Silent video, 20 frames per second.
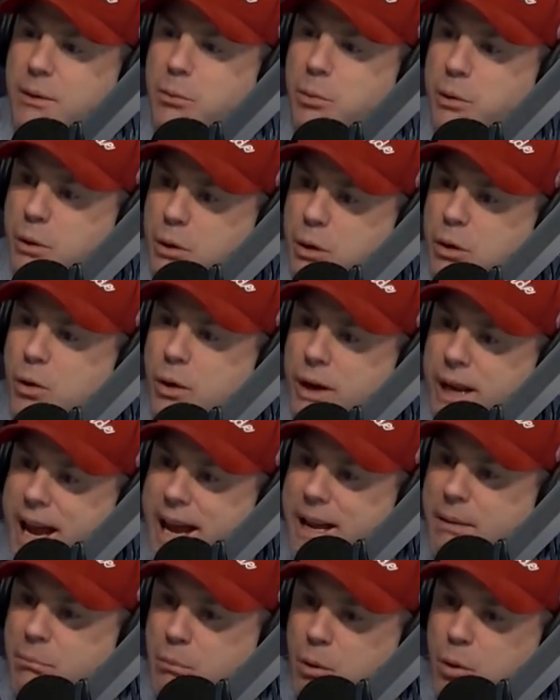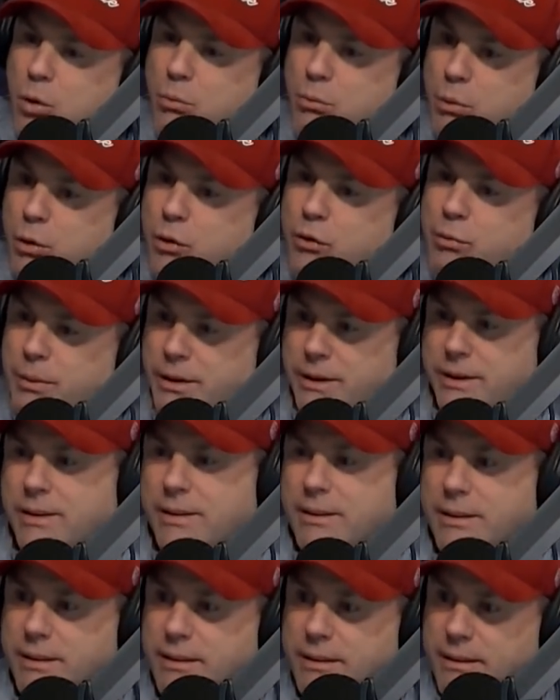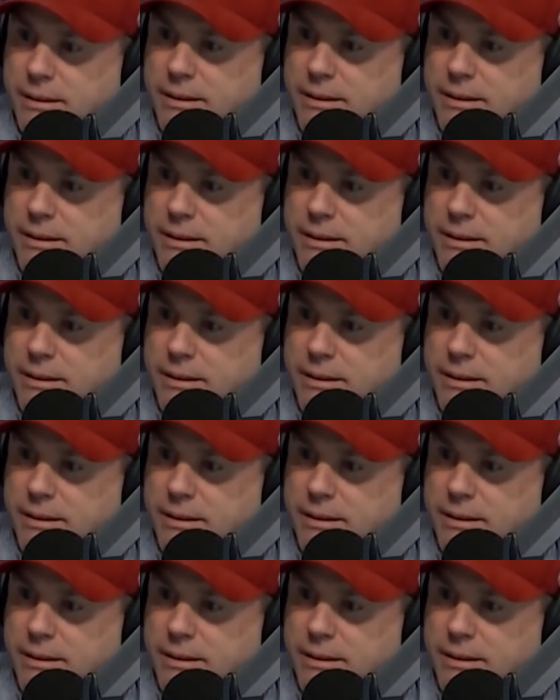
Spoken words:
it will create more movement.